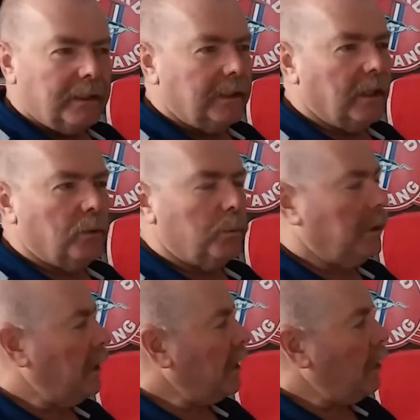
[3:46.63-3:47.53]
Now
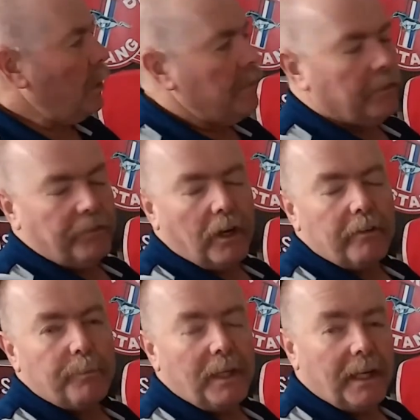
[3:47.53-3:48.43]
we'll go over
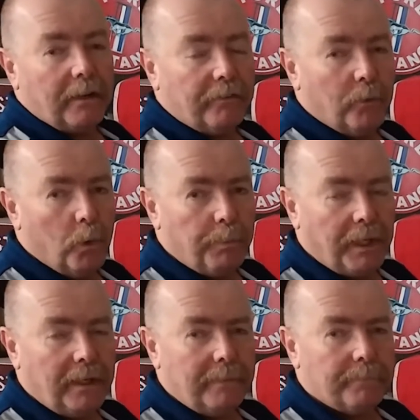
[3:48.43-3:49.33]
5-pin and a
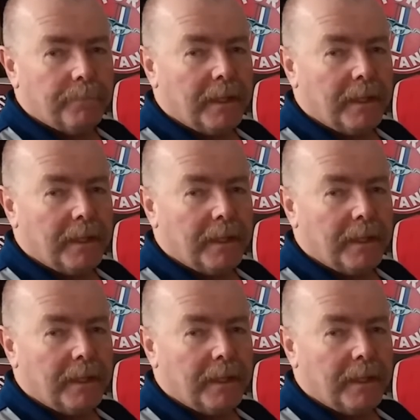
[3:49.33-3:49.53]
4-pin,